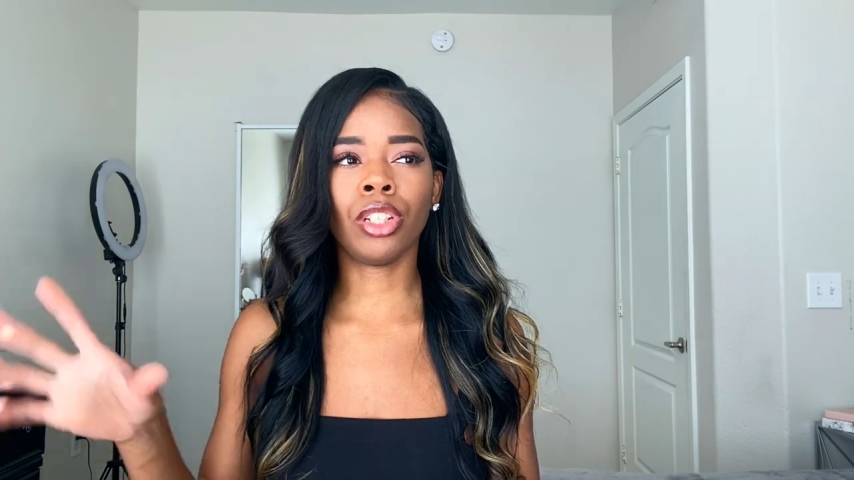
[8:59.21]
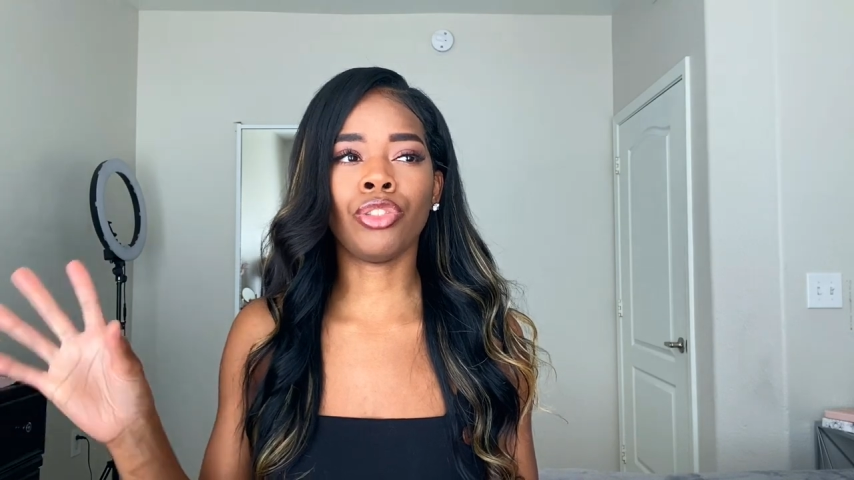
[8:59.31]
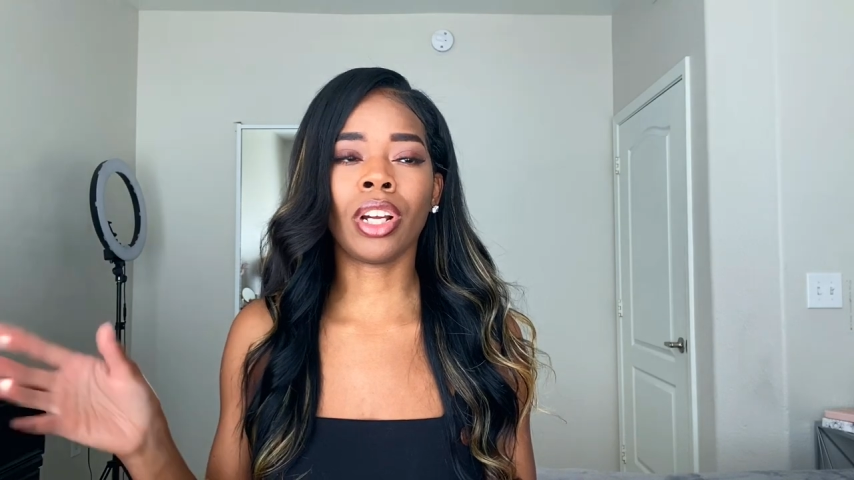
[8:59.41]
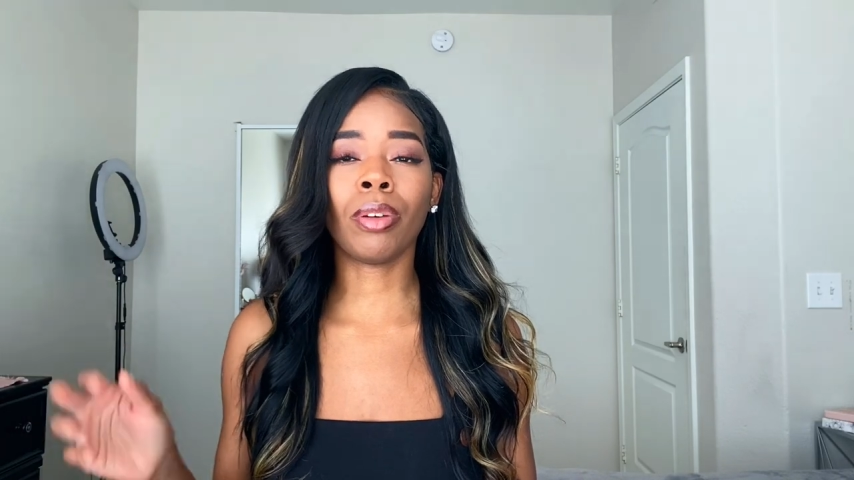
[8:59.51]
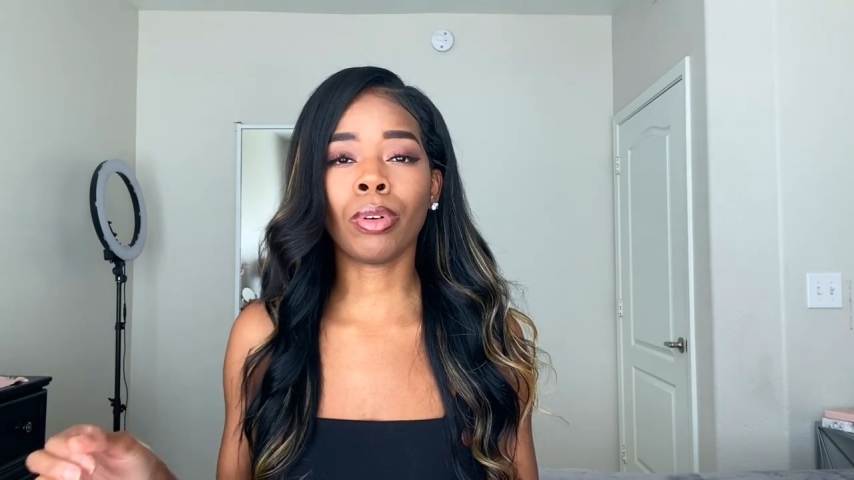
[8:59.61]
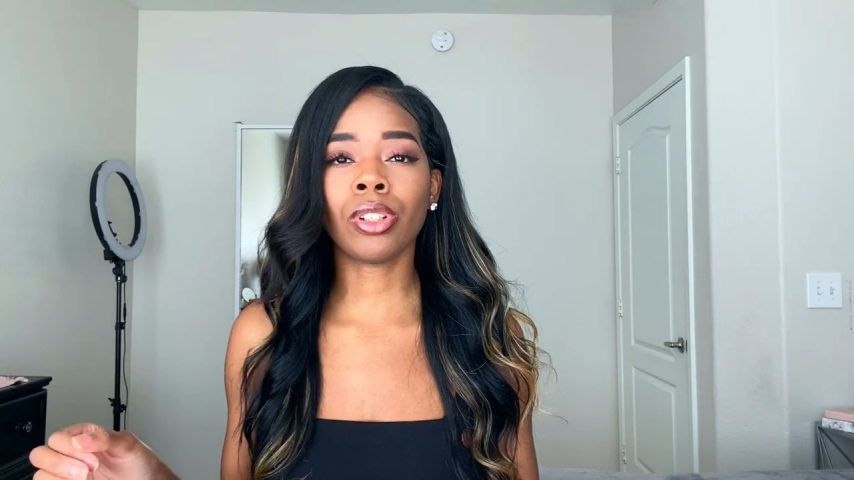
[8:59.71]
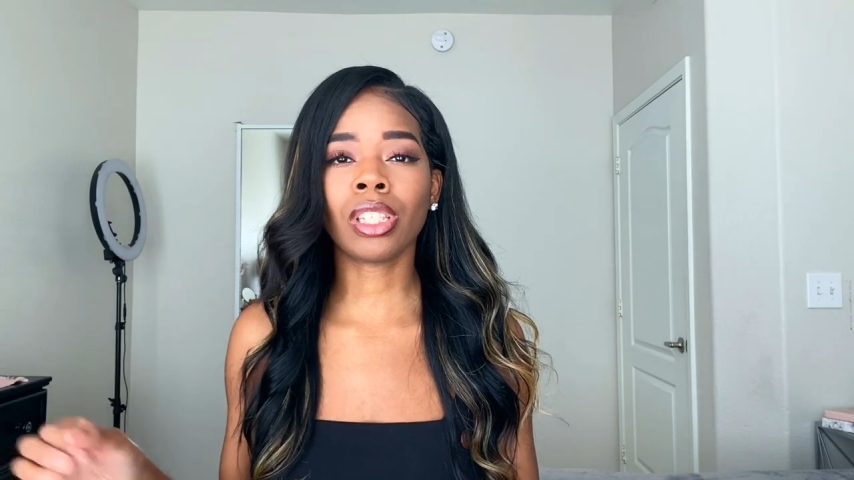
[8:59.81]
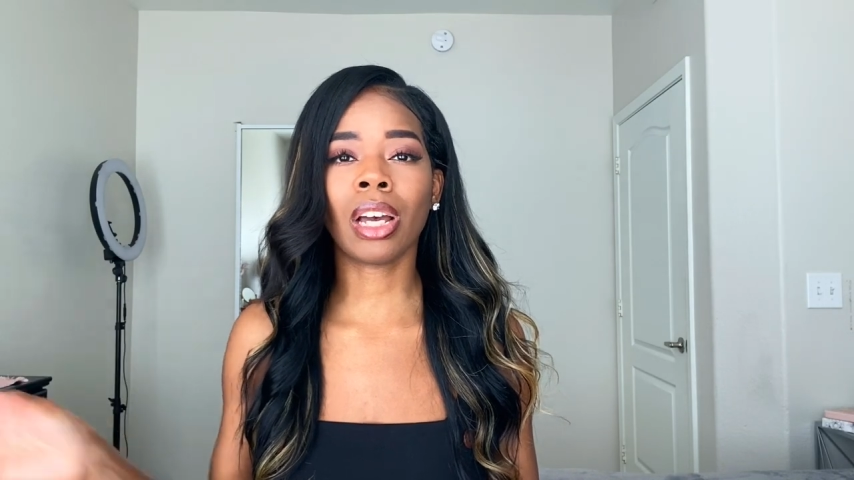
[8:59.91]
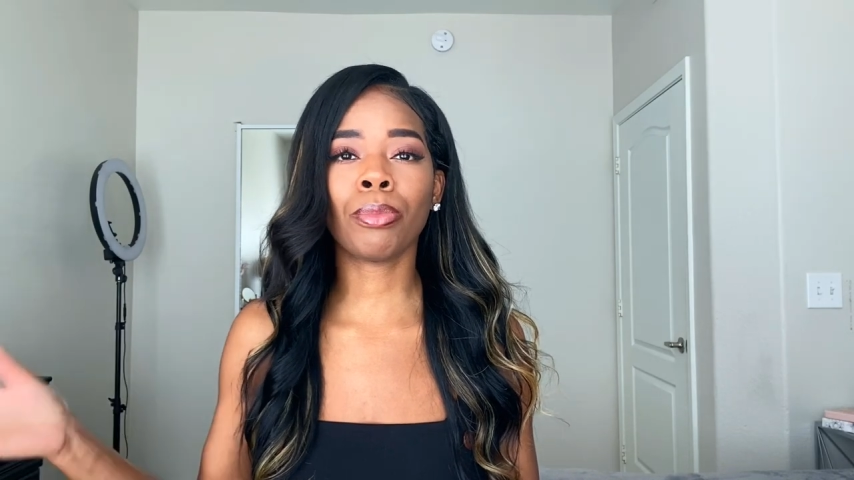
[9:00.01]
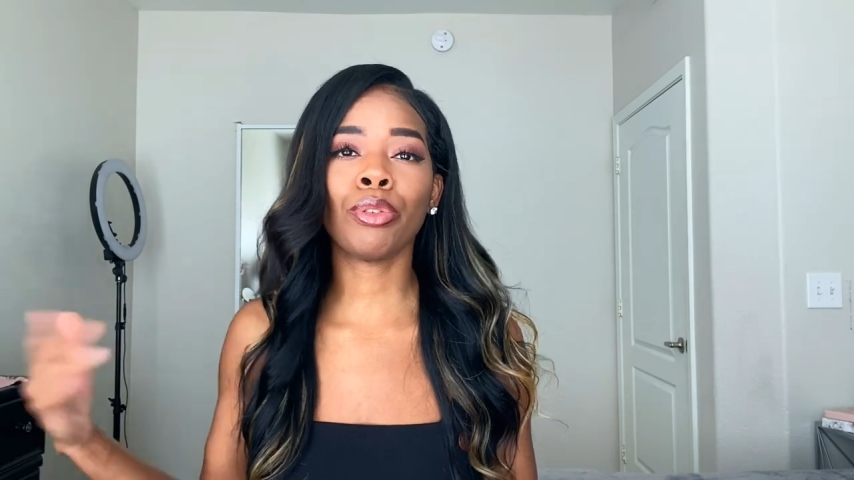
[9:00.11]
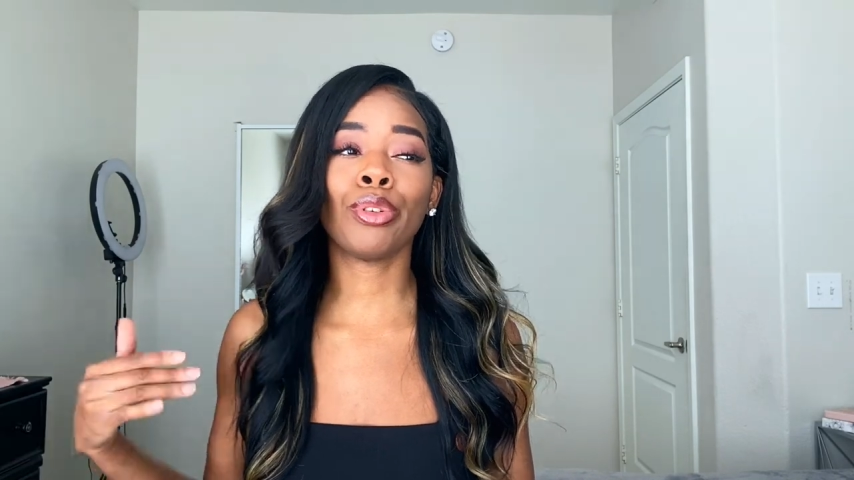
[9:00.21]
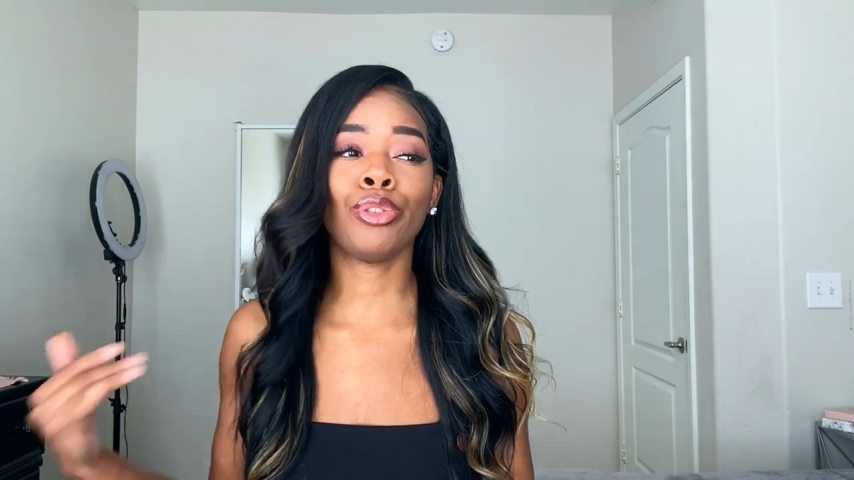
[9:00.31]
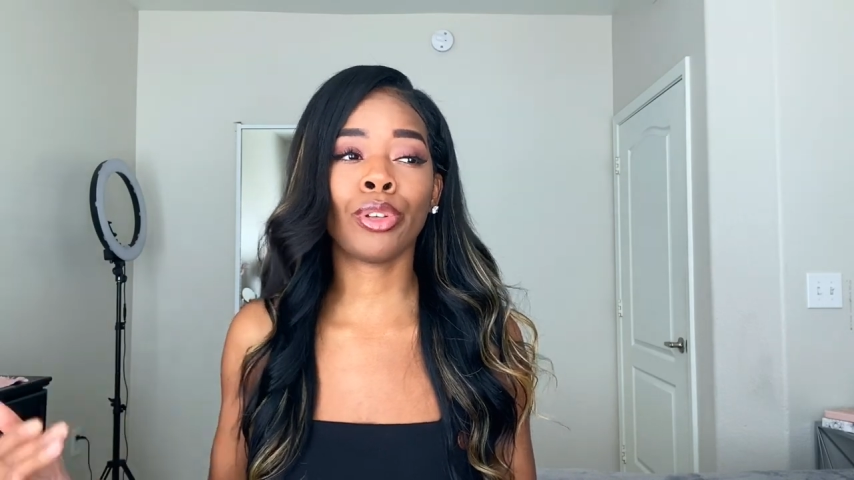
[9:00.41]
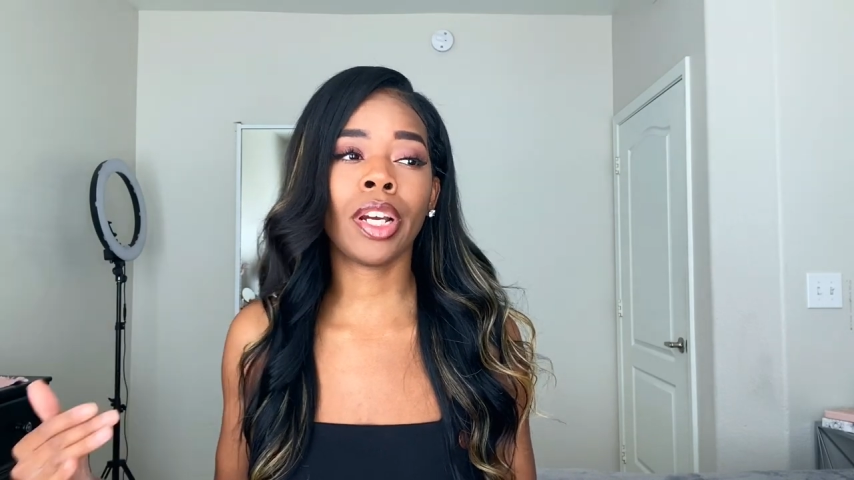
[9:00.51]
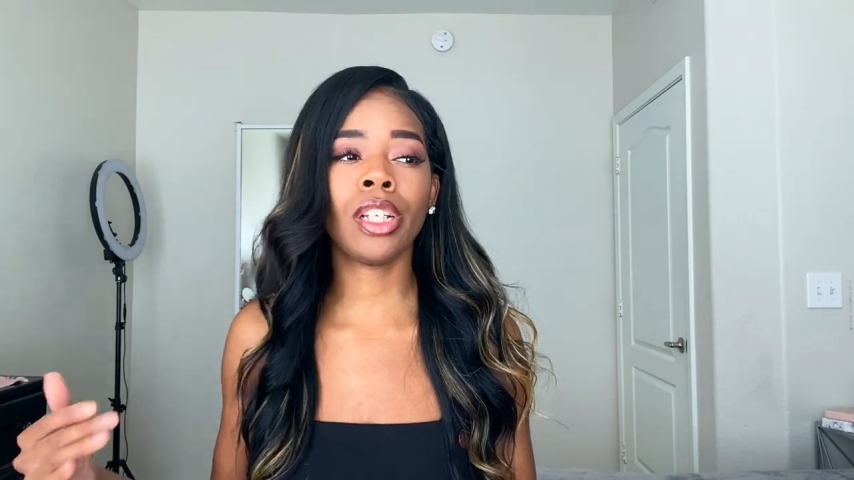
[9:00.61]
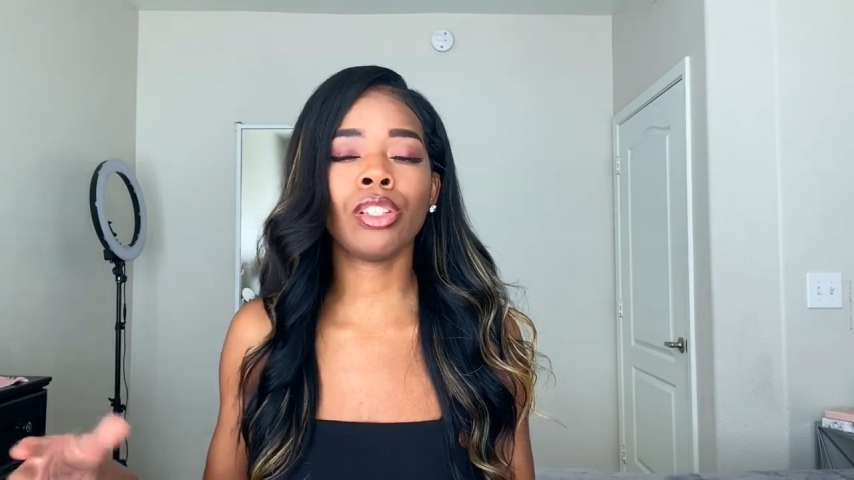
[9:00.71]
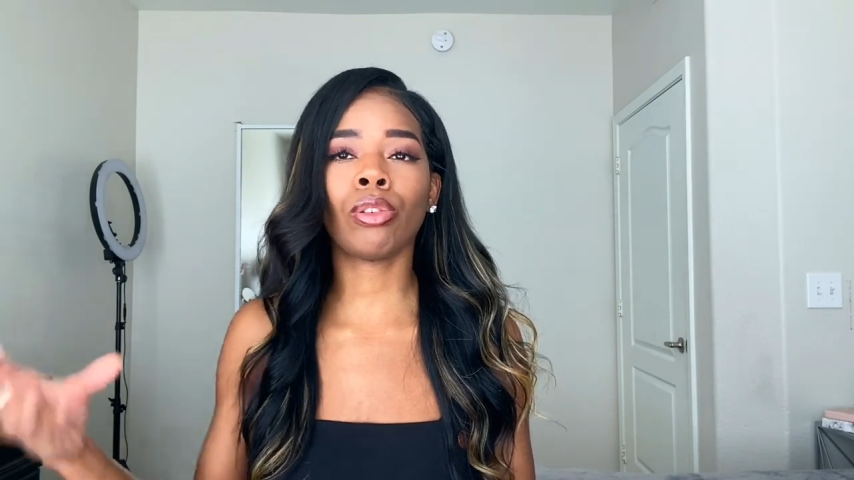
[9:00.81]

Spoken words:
The drain roaches come through the drain,